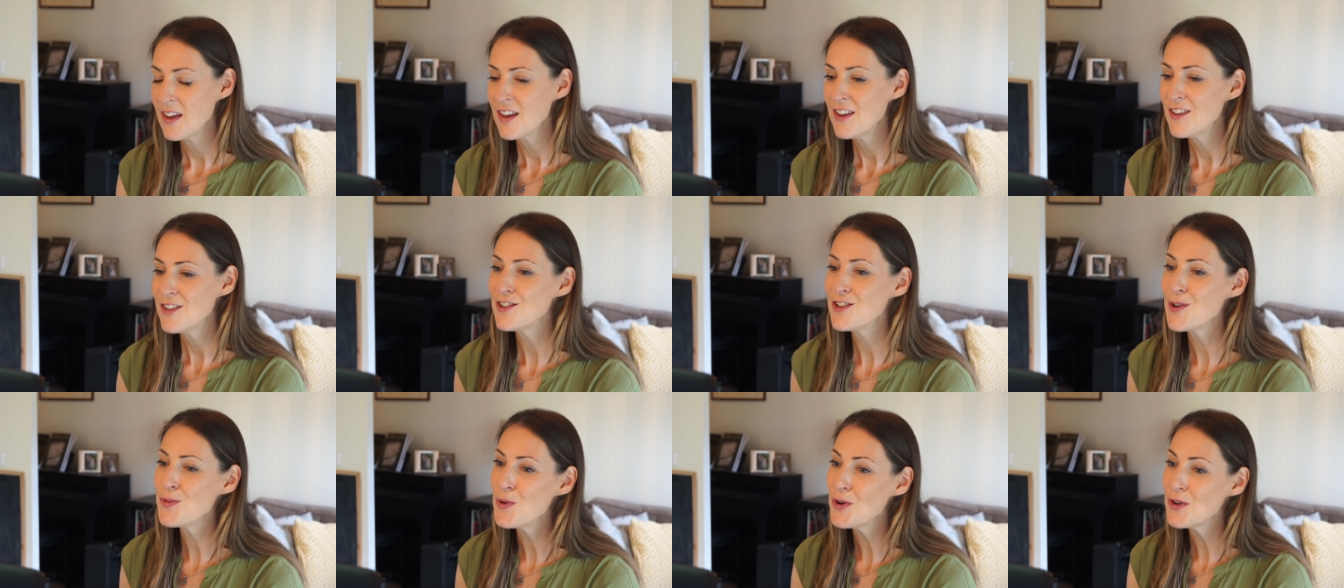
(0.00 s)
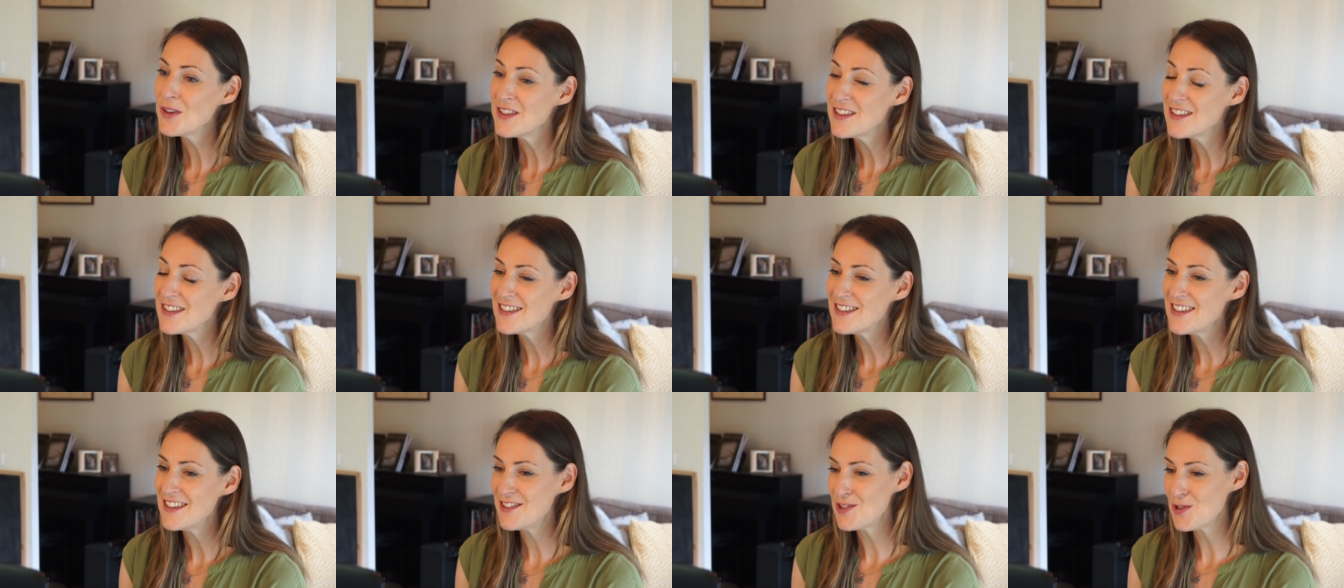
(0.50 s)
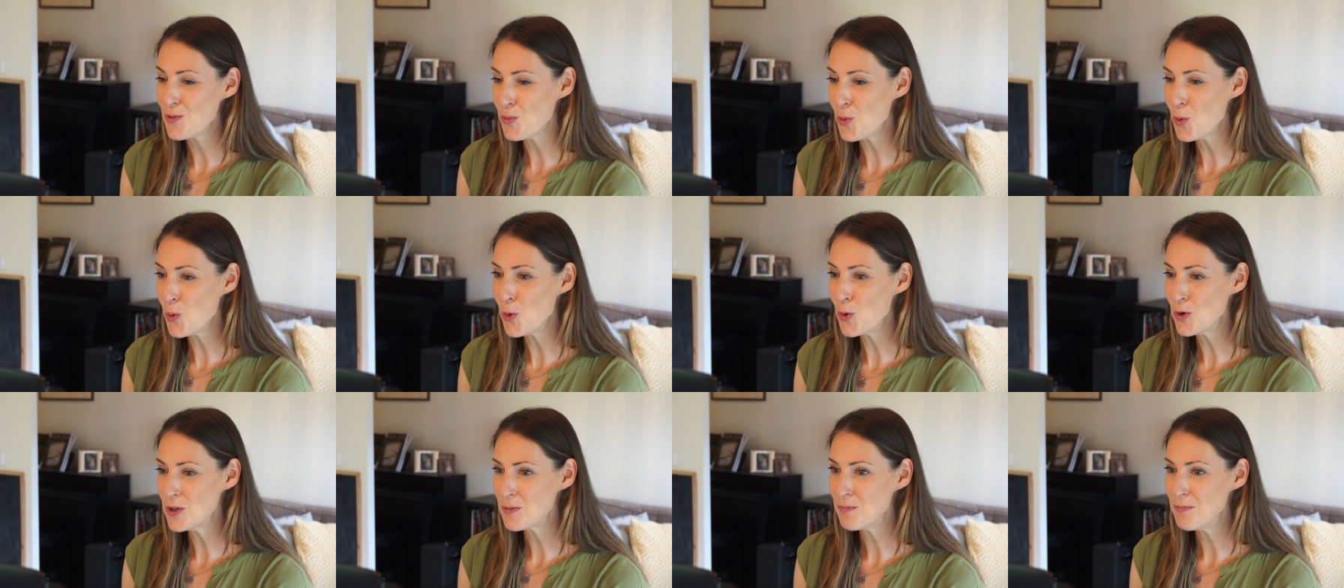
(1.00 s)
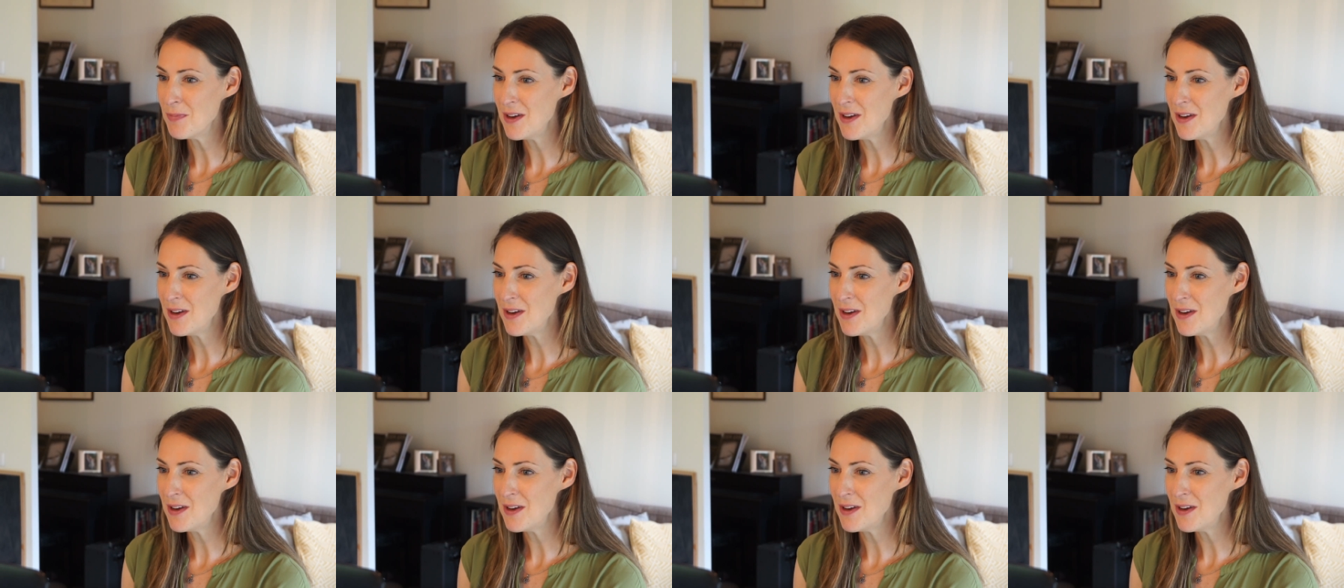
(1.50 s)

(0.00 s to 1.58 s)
So, what does this award